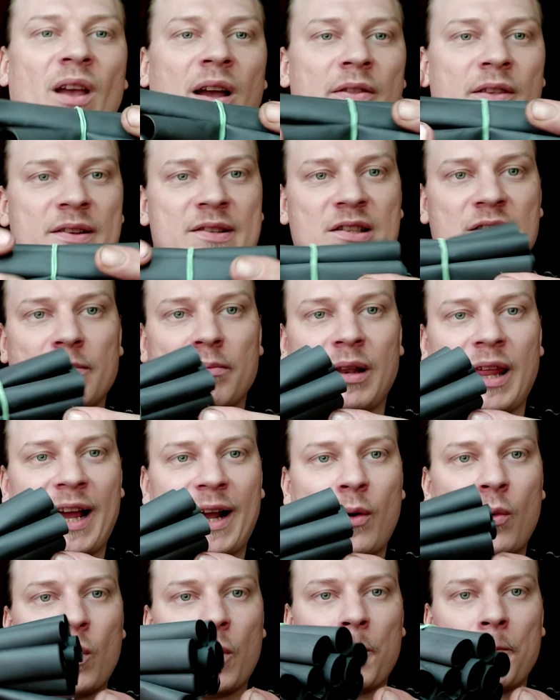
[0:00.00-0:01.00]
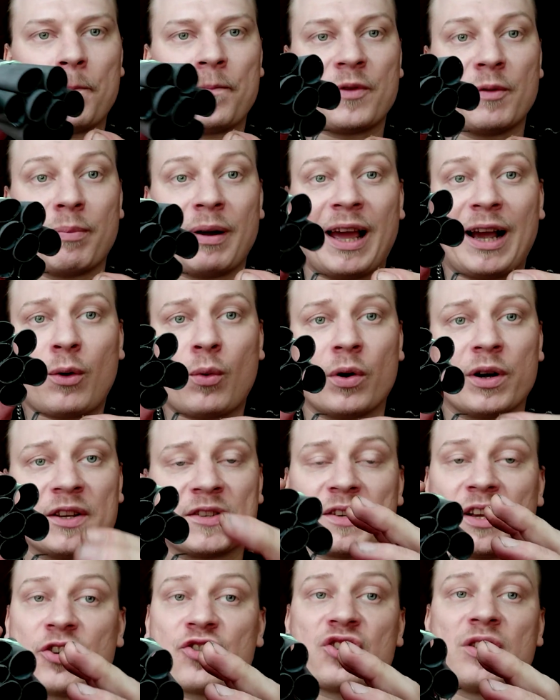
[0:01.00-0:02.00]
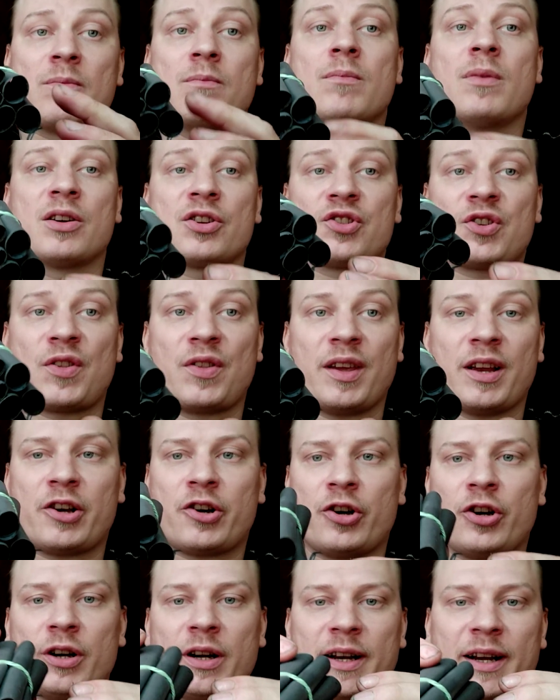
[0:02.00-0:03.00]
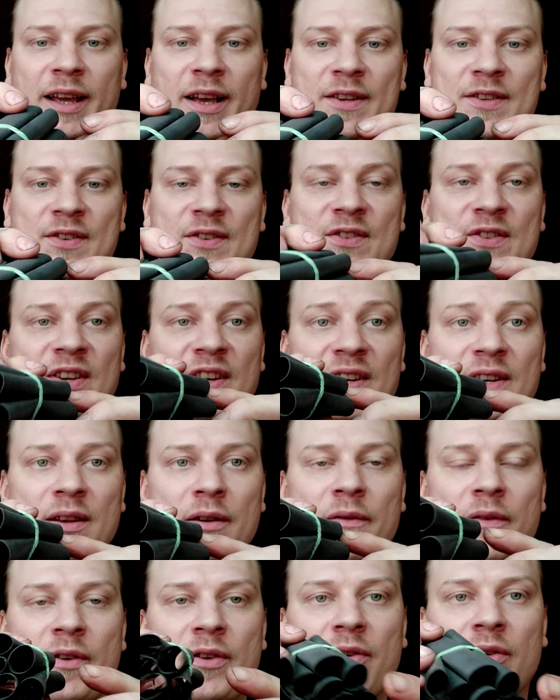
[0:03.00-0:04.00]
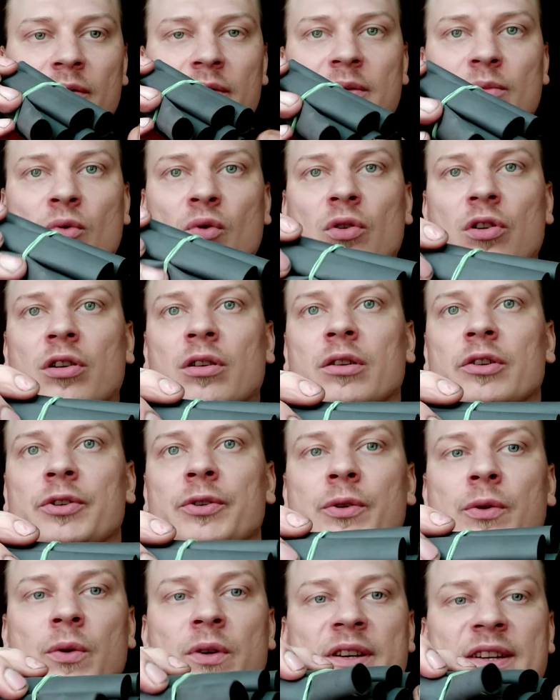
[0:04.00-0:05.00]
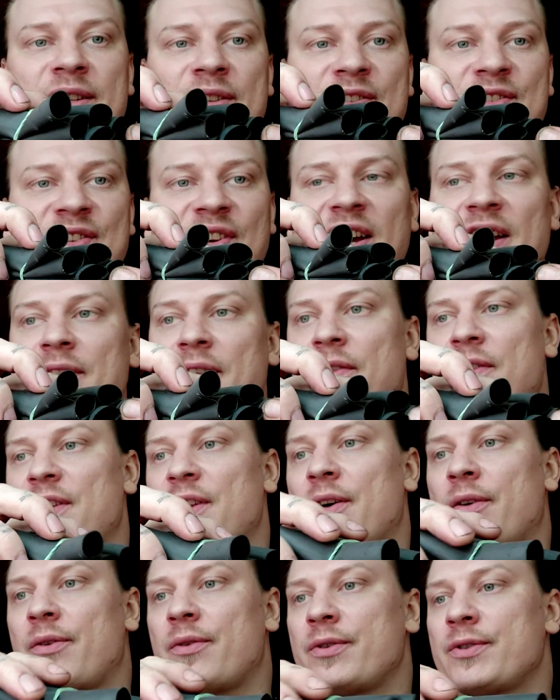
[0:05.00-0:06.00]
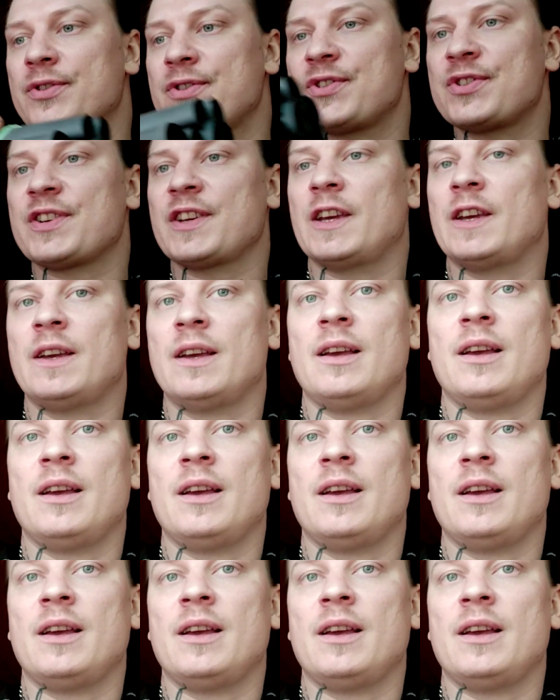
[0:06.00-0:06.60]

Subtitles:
And this is the black one. The black one is actually much thicker and has significantly more glue inside than the others.